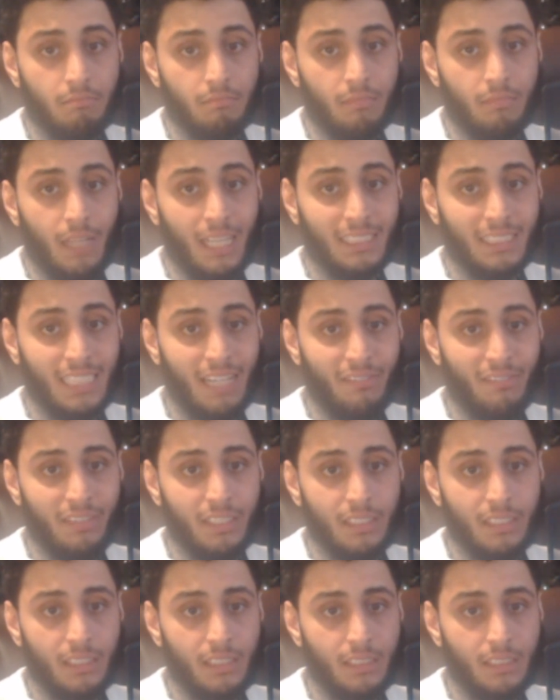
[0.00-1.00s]
As
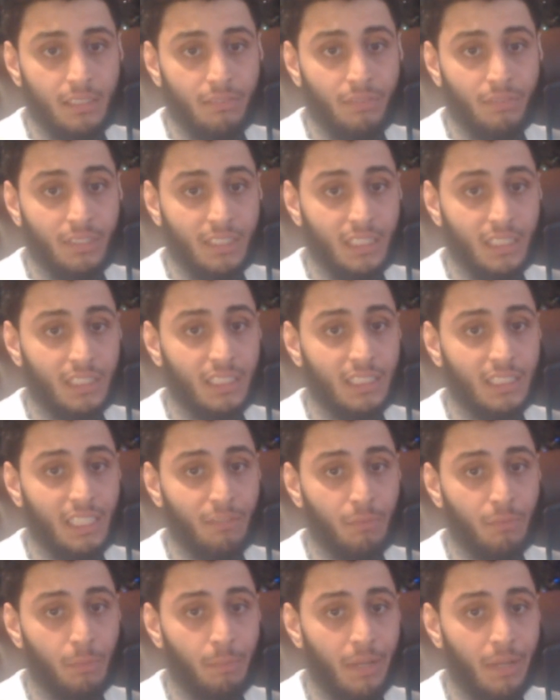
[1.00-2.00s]
evidence, physicians
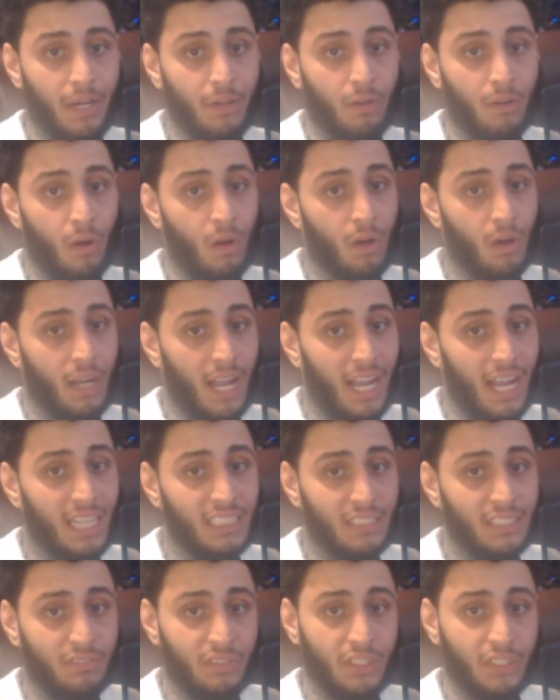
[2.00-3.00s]
have prepared all
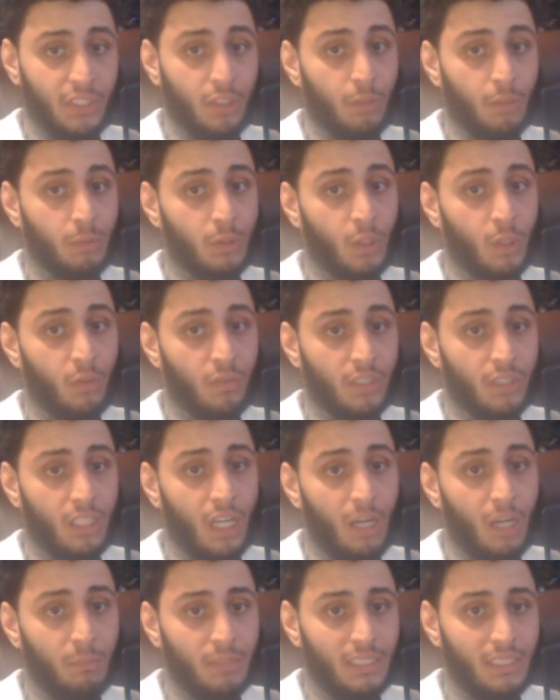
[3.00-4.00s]
kinds of serums to
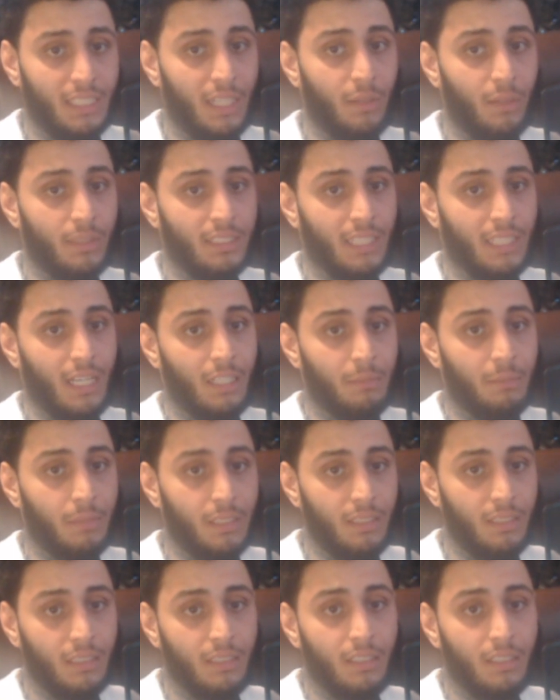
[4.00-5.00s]
overcome cell autonomy